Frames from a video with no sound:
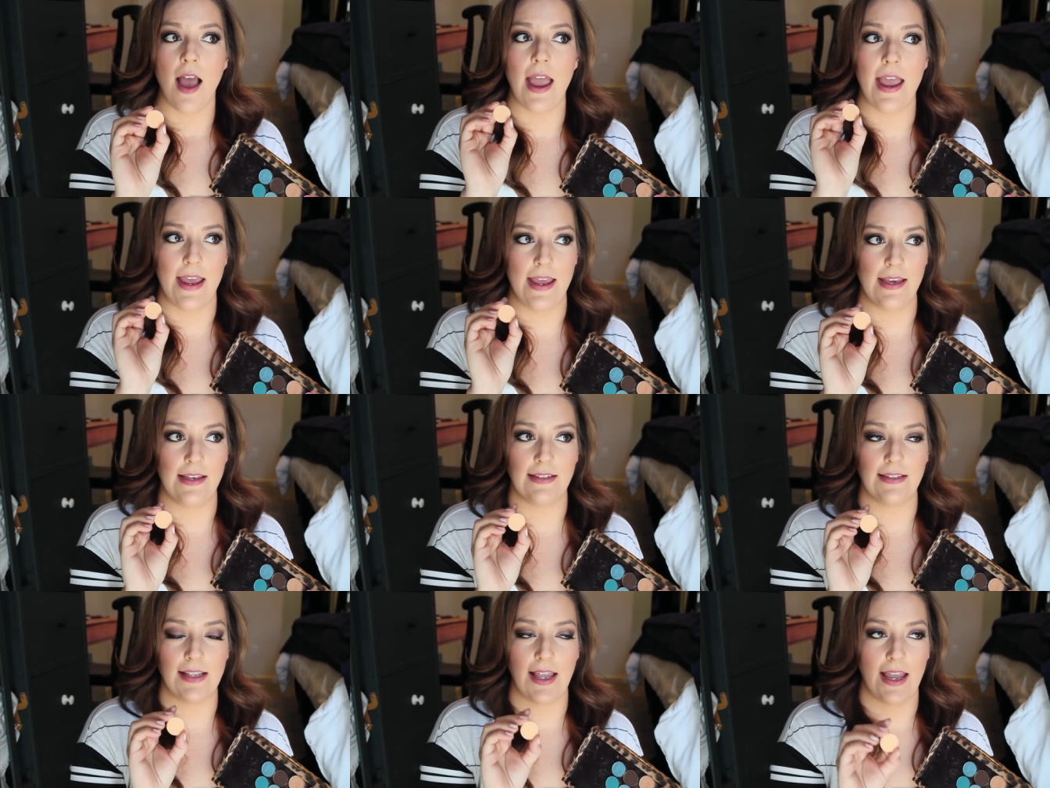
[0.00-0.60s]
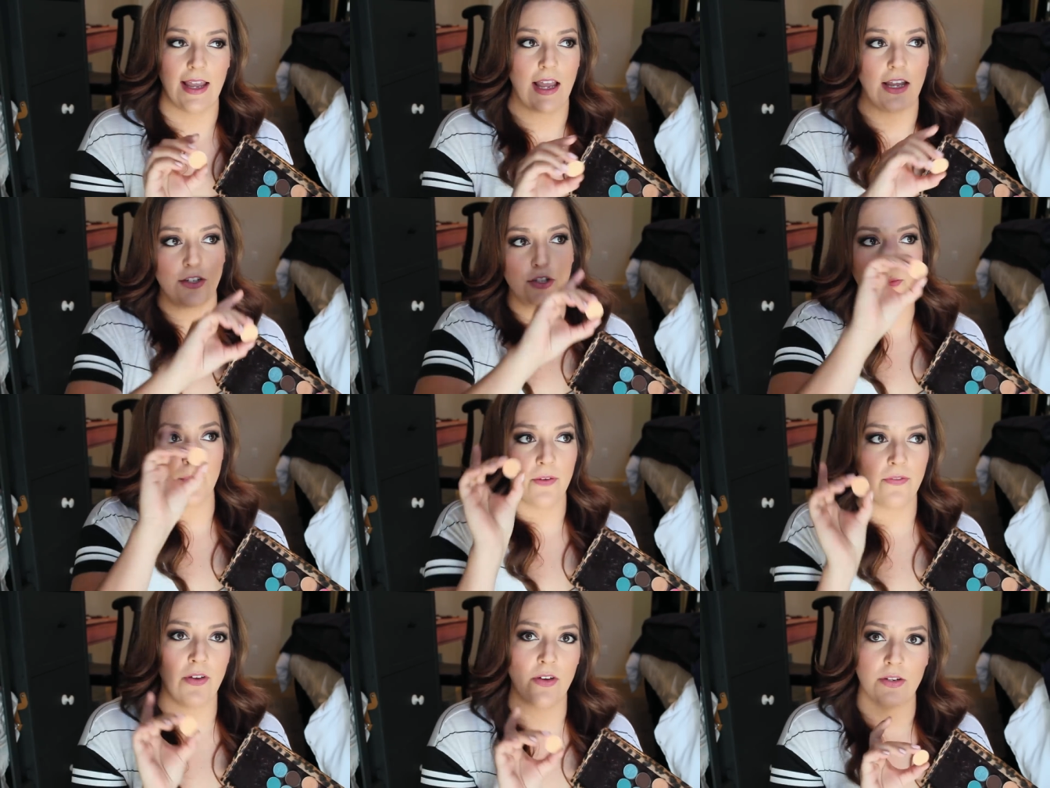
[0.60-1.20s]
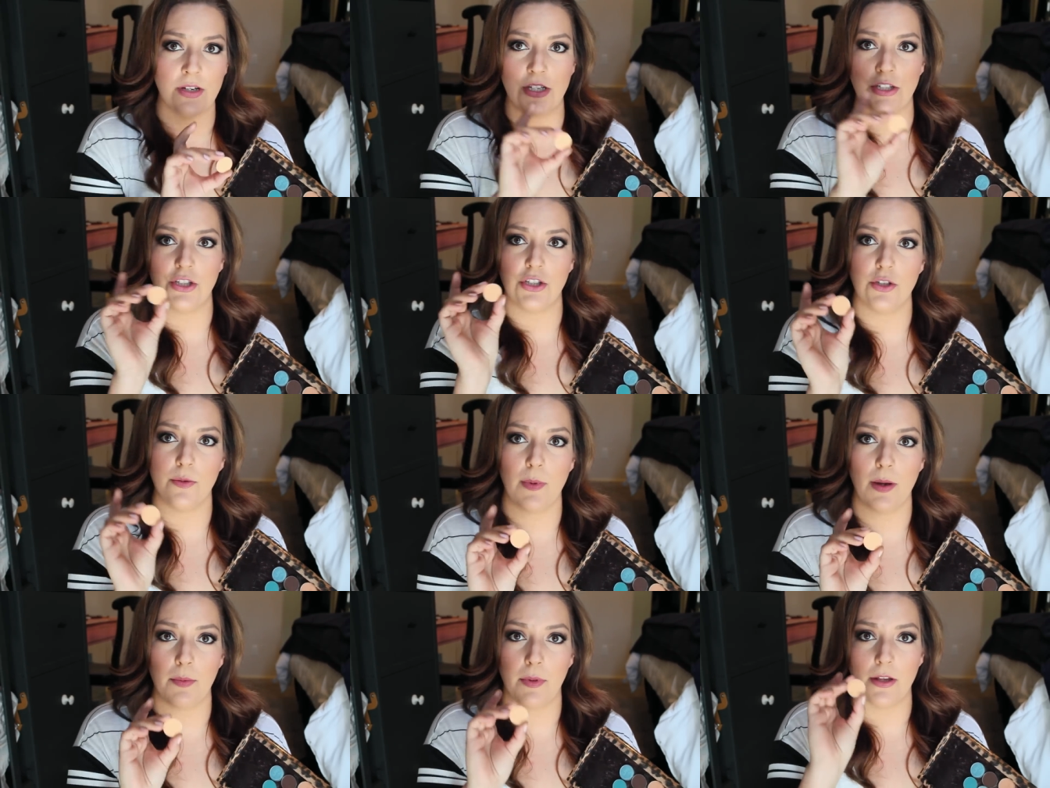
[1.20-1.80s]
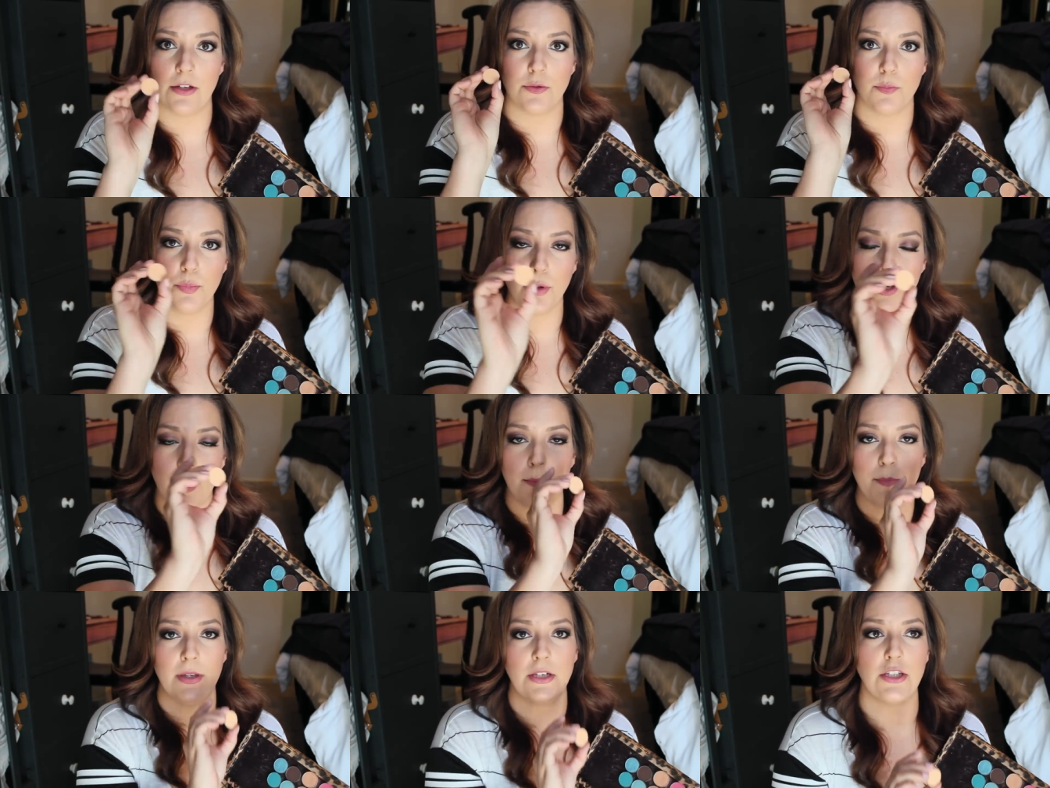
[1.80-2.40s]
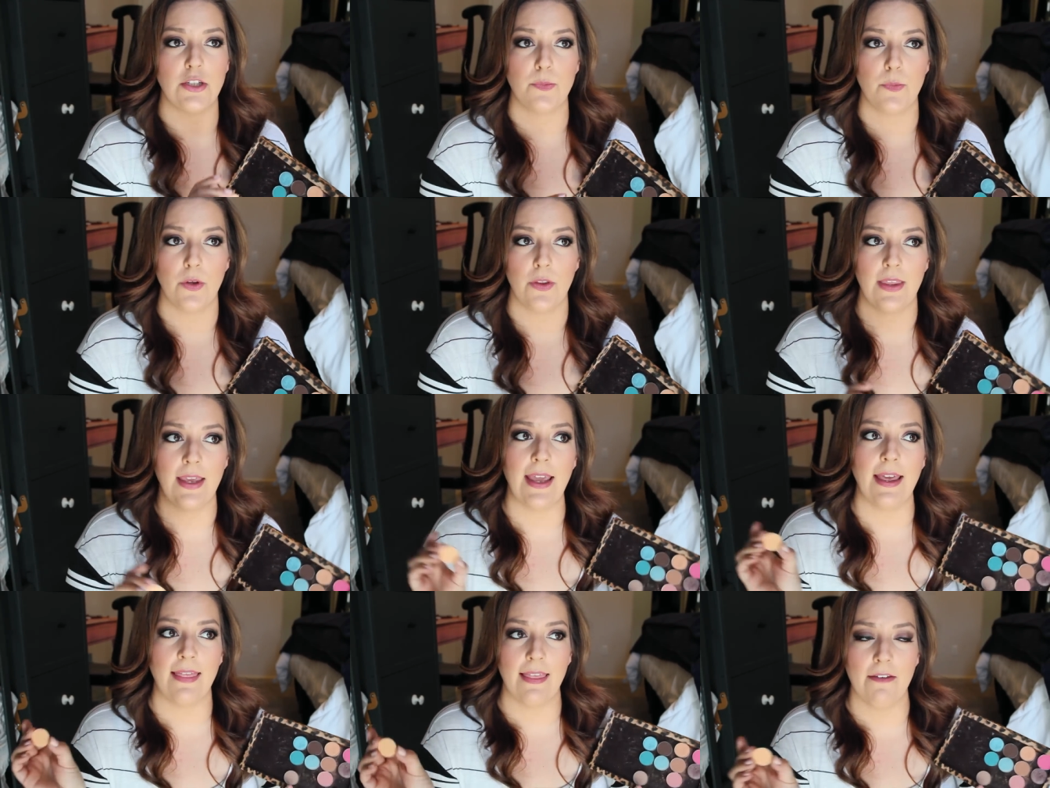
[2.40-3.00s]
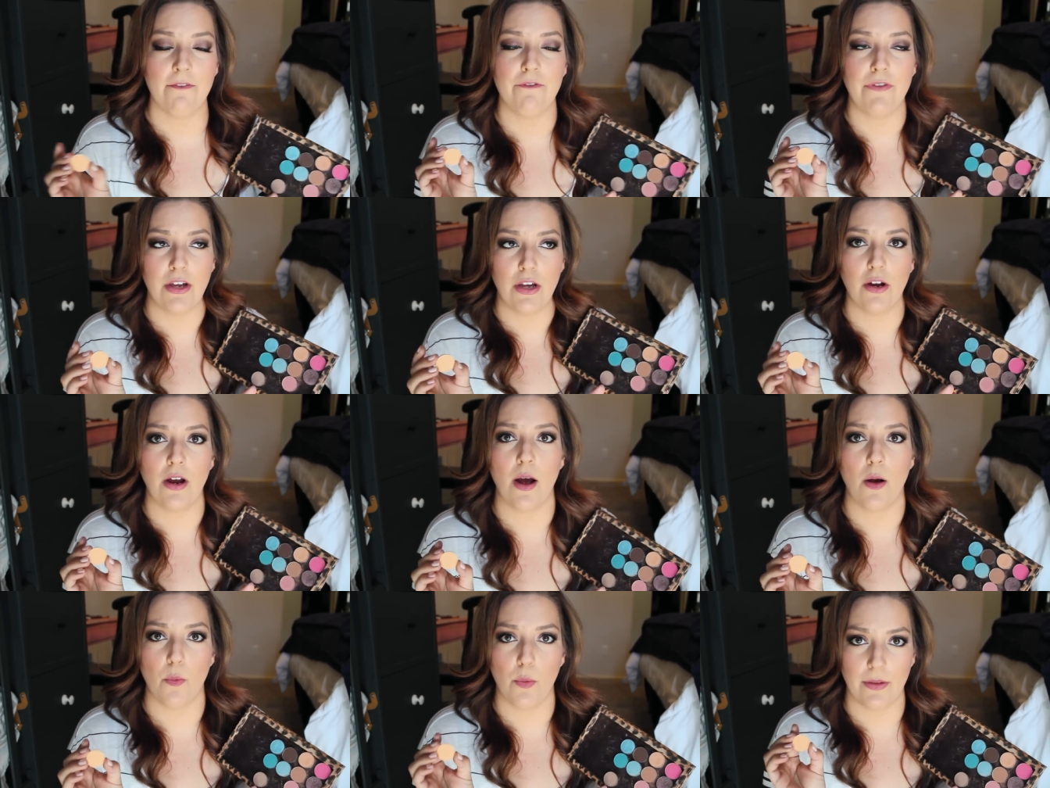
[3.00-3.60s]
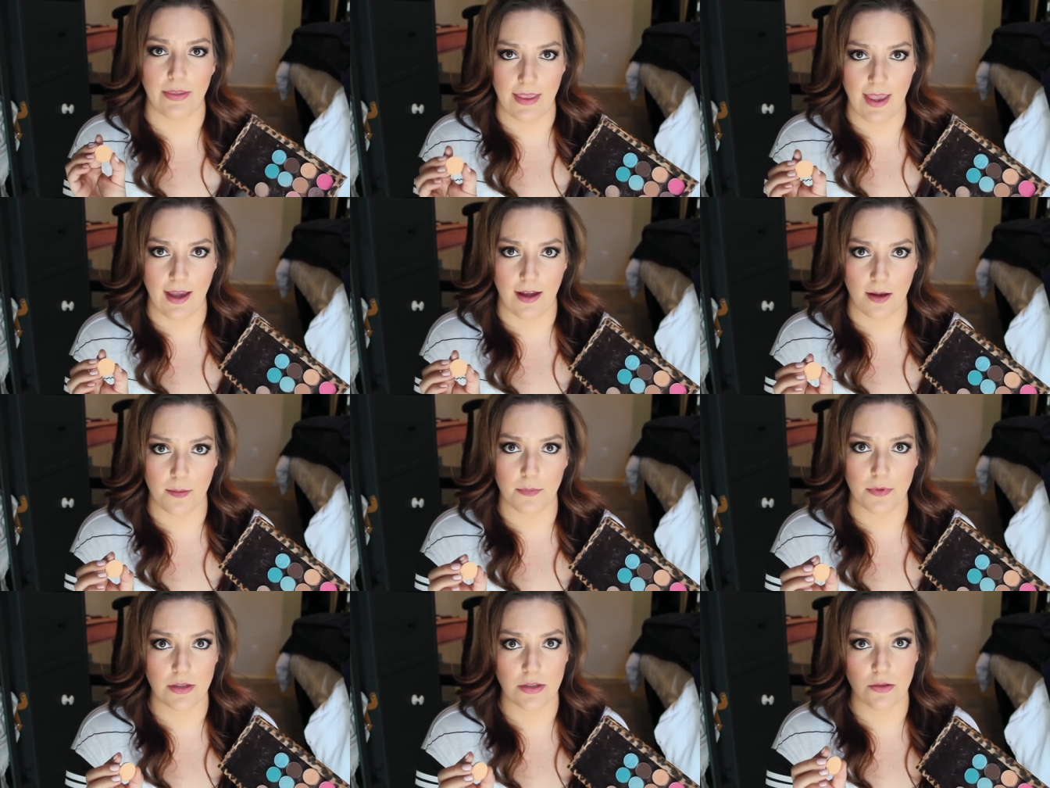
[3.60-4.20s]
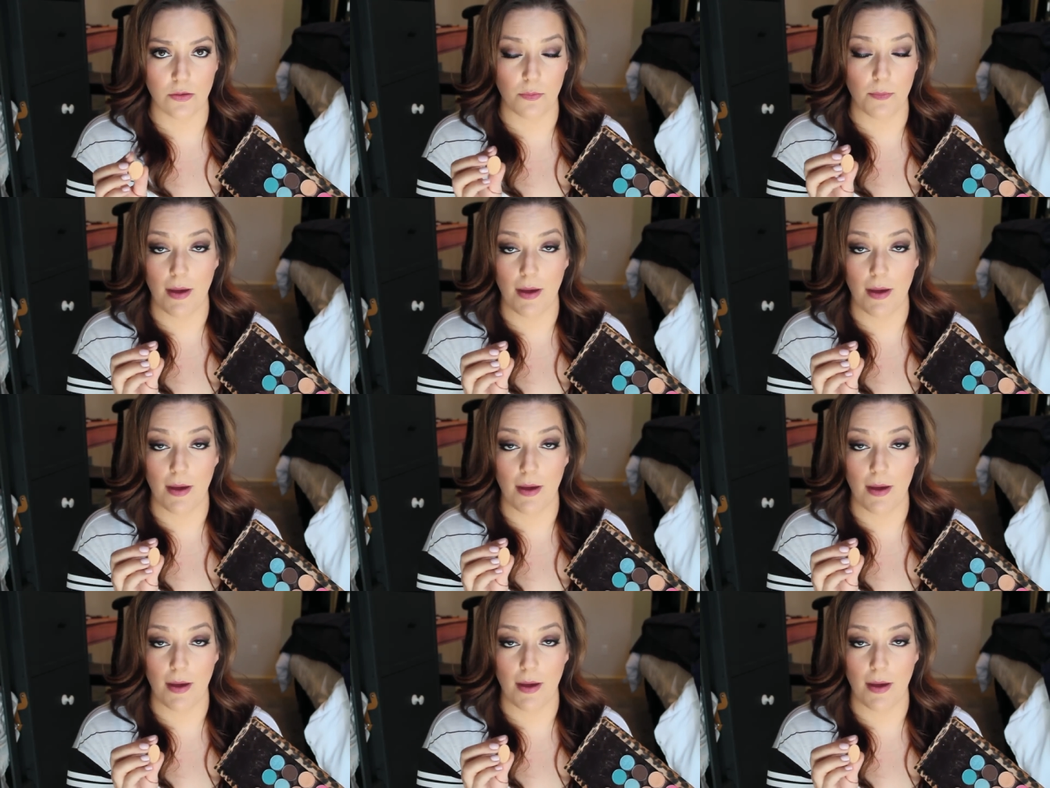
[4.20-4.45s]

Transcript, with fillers: it is like I do my foundation, do my blush, put on peach smoothie, and then figure out what the heck I'm going to do